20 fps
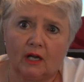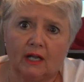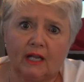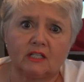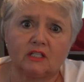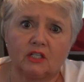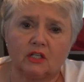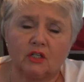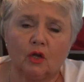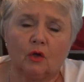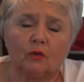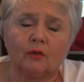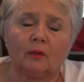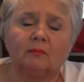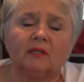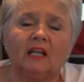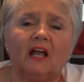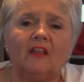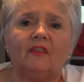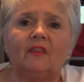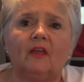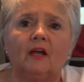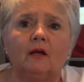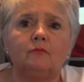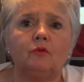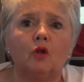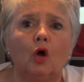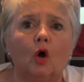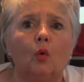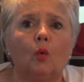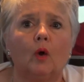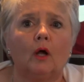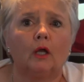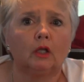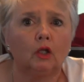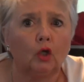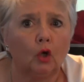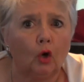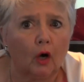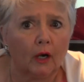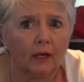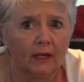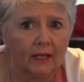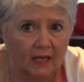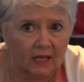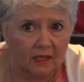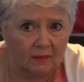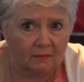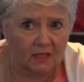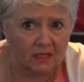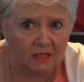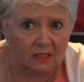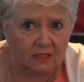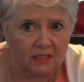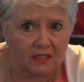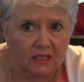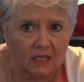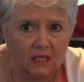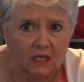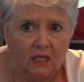get to know them, let them know what your name is.